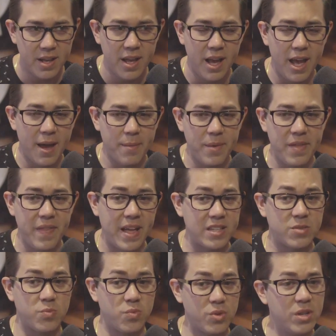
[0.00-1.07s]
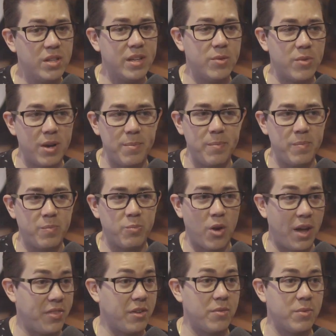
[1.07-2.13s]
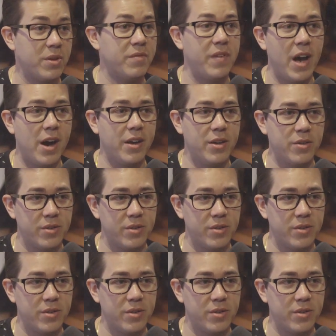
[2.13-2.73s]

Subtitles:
And that's really what brought the real value.